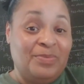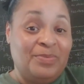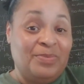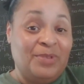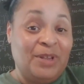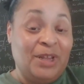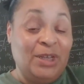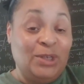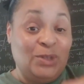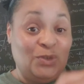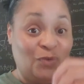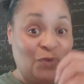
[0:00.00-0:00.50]

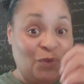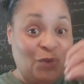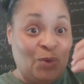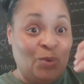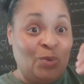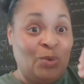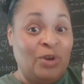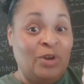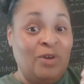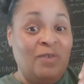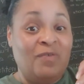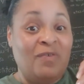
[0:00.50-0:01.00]
his for
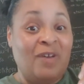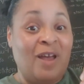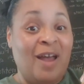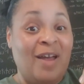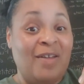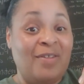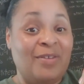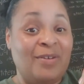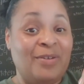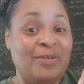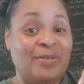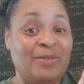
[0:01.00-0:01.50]
real
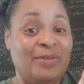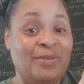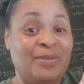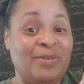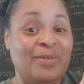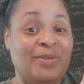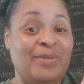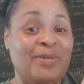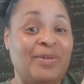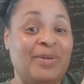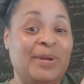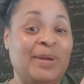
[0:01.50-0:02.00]
father,
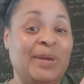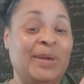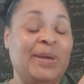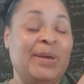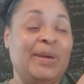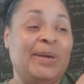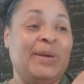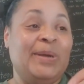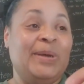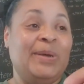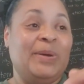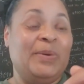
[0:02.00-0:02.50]

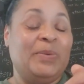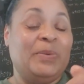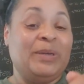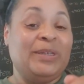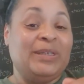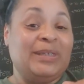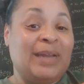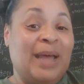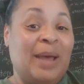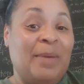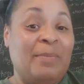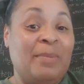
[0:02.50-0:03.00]

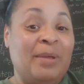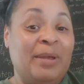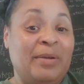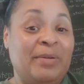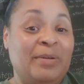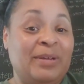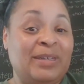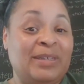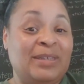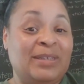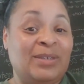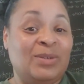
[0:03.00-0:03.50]
was not
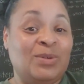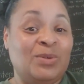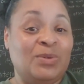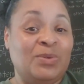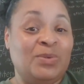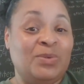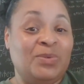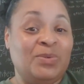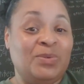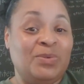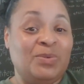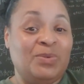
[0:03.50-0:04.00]
married
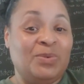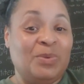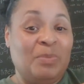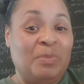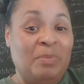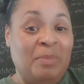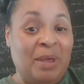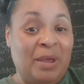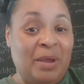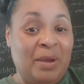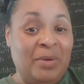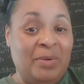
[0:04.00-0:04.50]
to
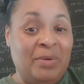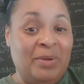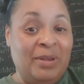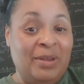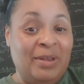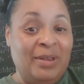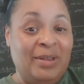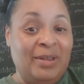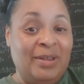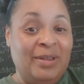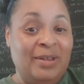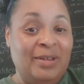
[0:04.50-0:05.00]
Mary.
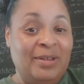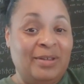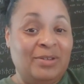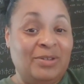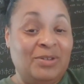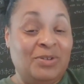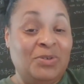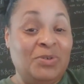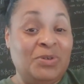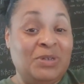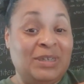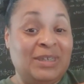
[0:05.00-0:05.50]

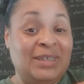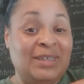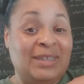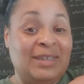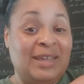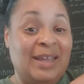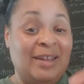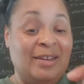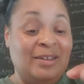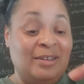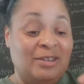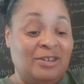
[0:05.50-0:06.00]
Do you
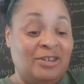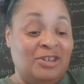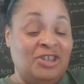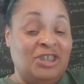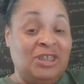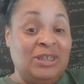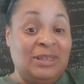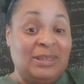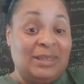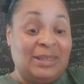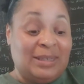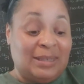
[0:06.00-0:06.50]
understand?
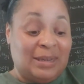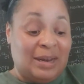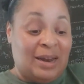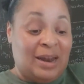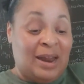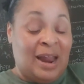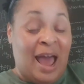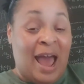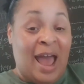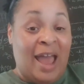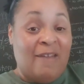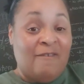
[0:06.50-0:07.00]
Jesus'
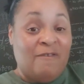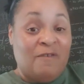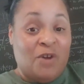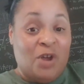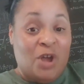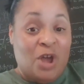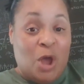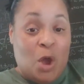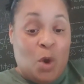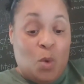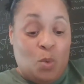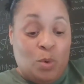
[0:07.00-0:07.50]
life
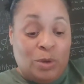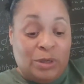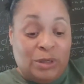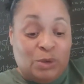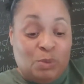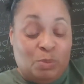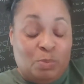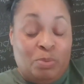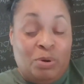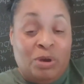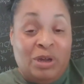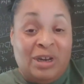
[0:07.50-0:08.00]
was
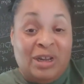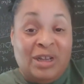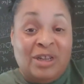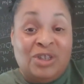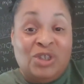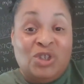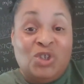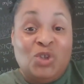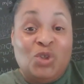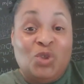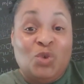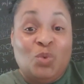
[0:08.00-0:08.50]
put
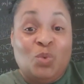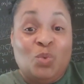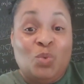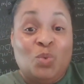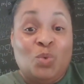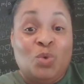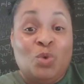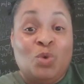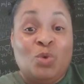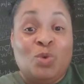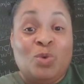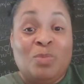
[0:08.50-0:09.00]
into the
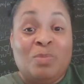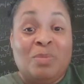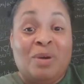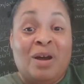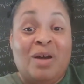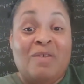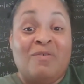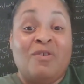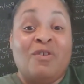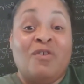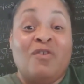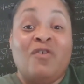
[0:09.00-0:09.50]
womb
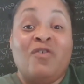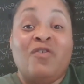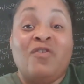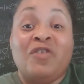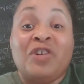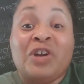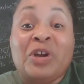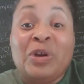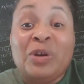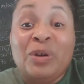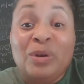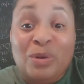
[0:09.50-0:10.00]
of a
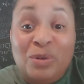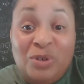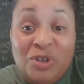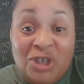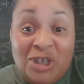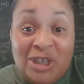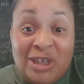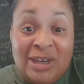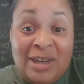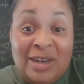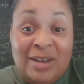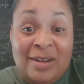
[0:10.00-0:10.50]

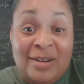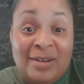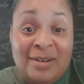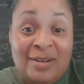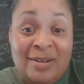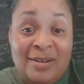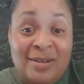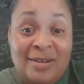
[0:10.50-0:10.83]
virgin.